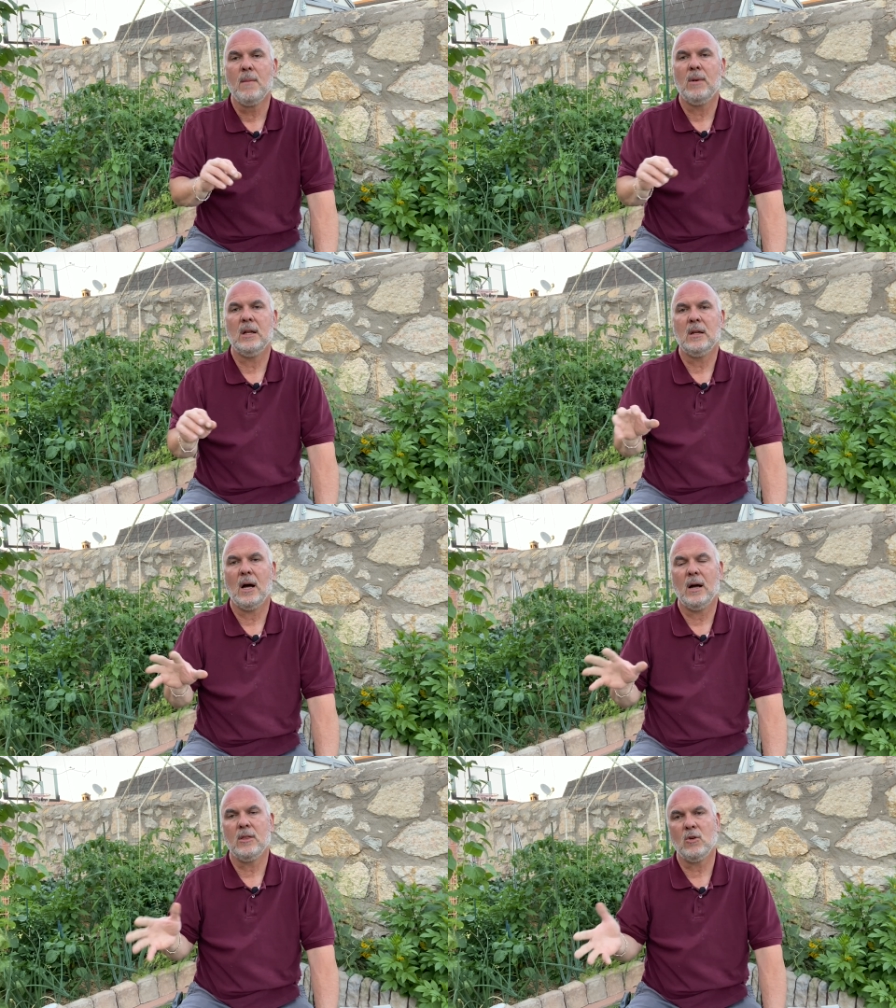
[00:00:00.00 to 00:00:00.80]
But
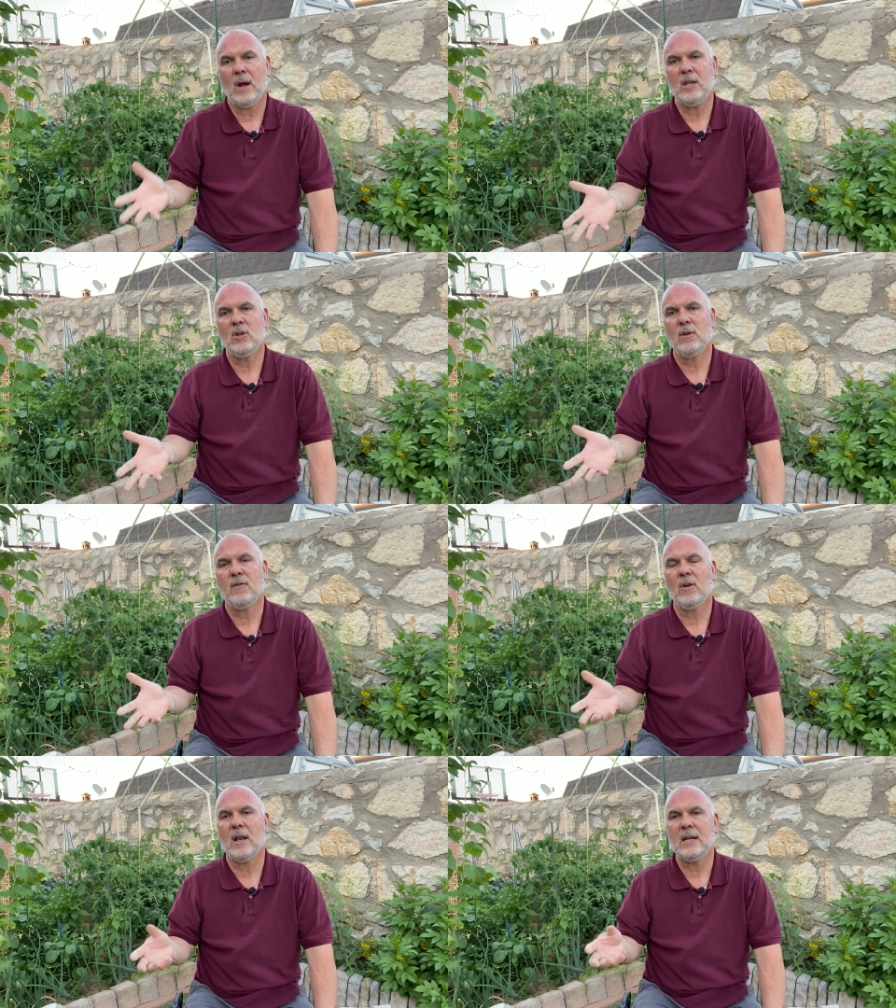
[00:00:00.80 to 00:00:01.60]
uh, the granular
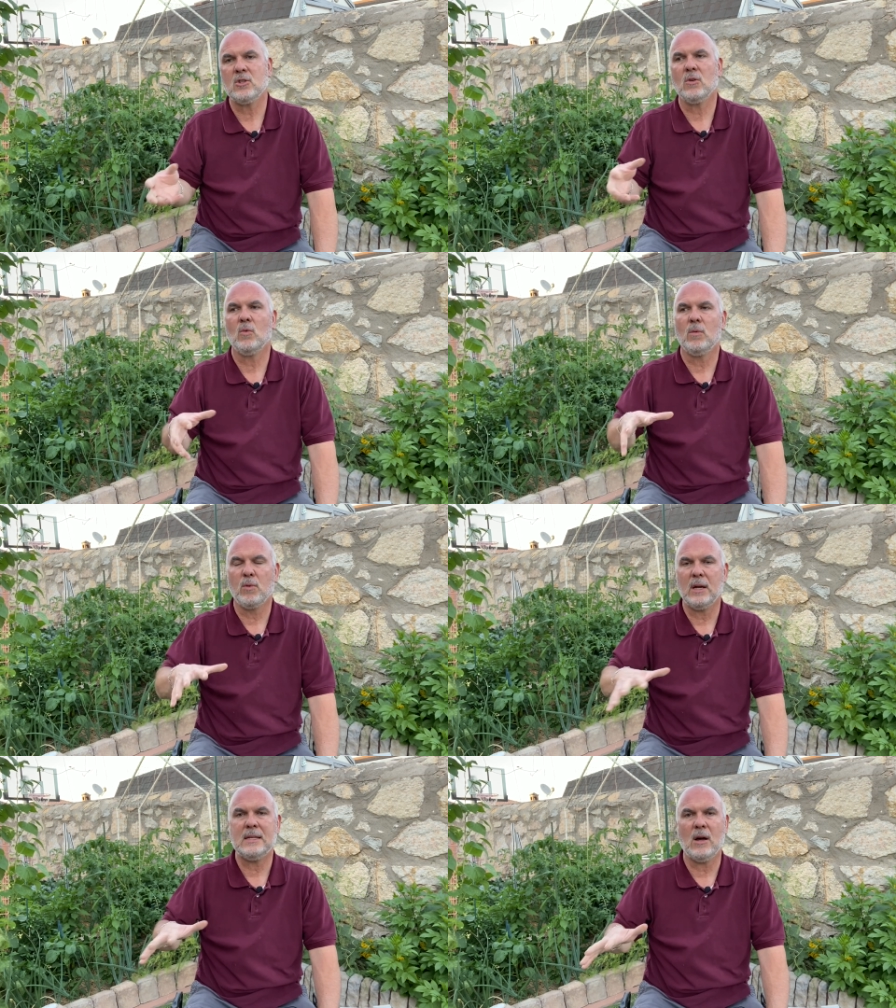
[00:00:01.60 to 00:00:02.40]
fertilizer will
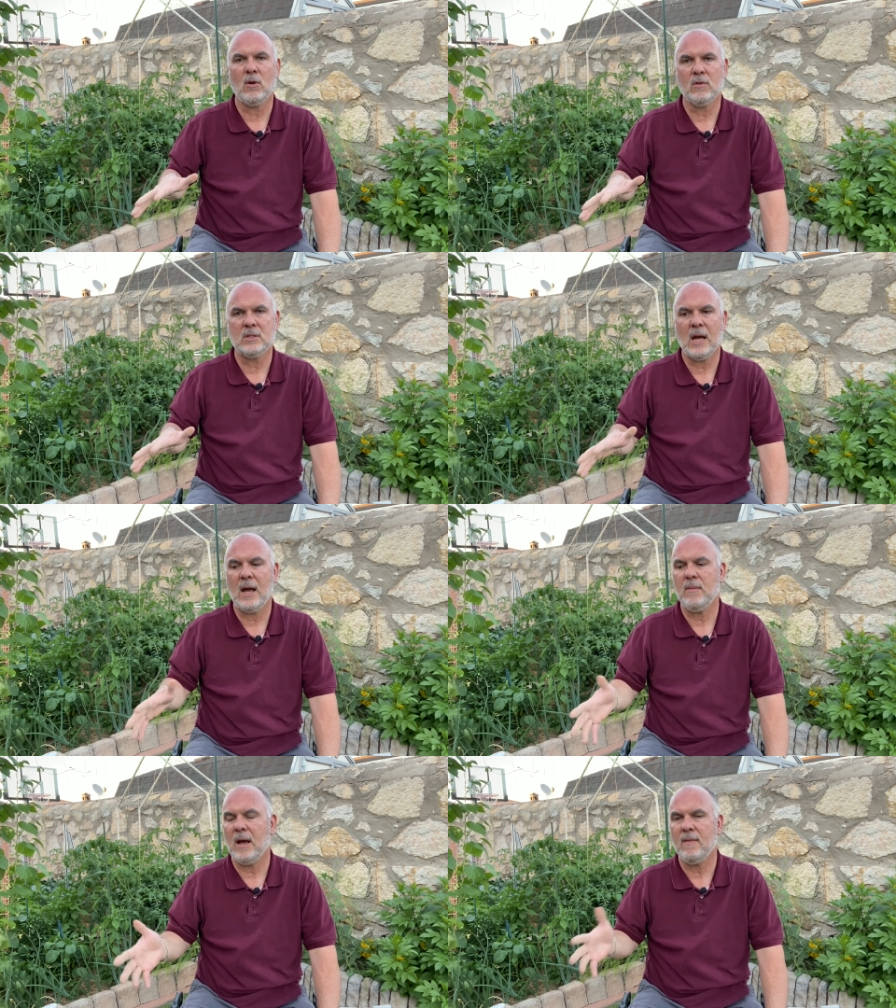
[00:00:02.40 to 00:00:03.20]
break down over
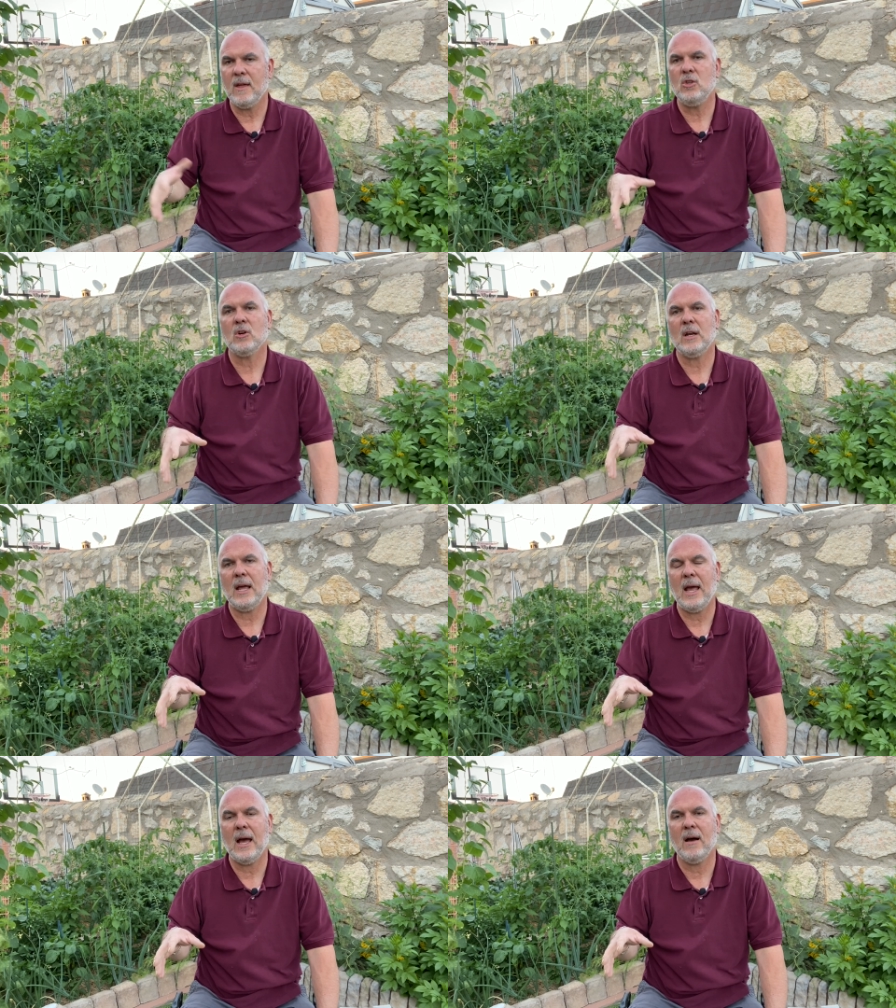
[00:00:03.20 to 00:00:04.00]
time and then you're gonna
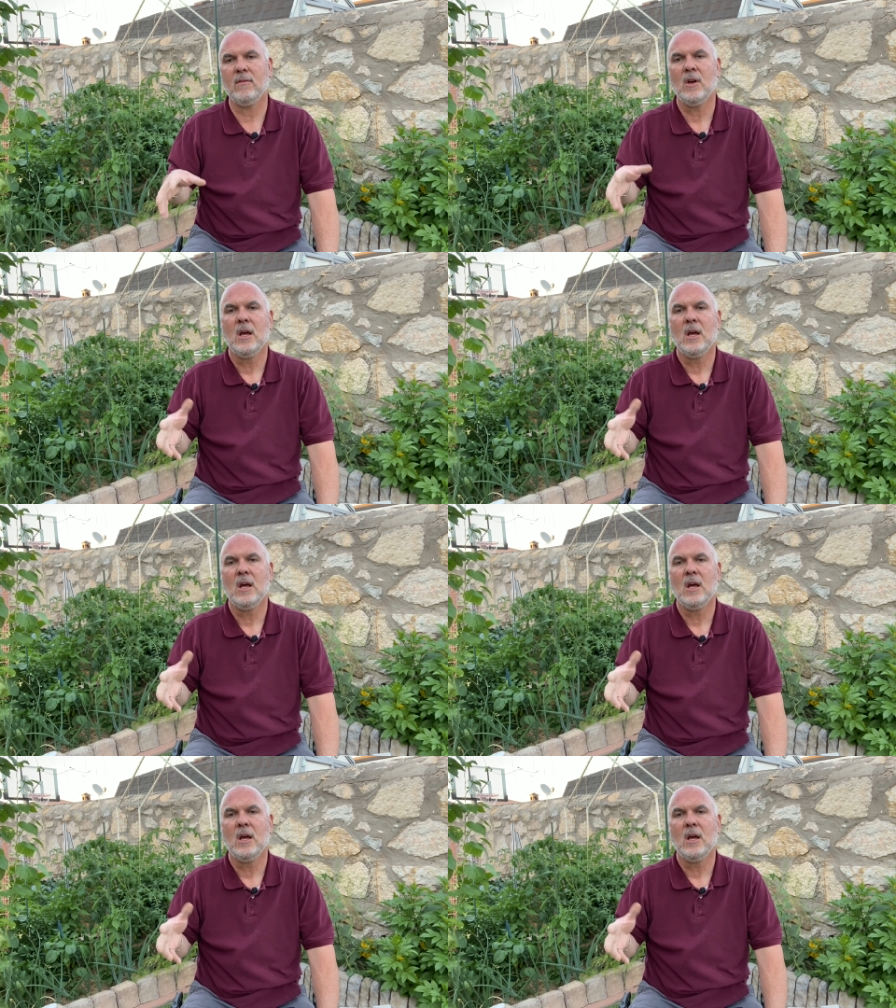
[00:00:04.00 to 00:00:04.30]
have